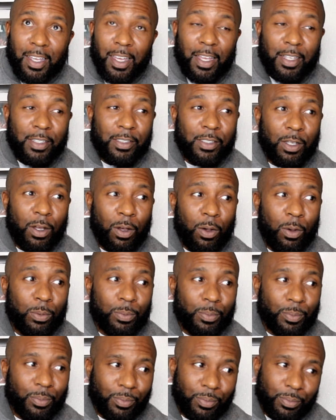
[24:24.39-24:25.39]
And
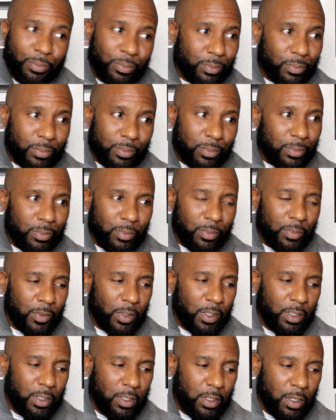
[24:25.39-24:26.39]
so,
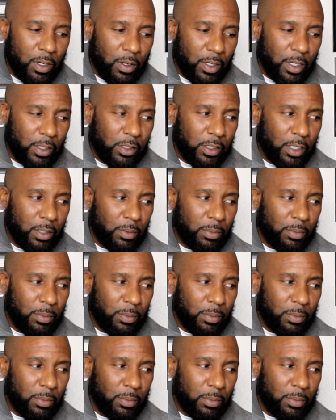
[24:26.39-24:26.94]
that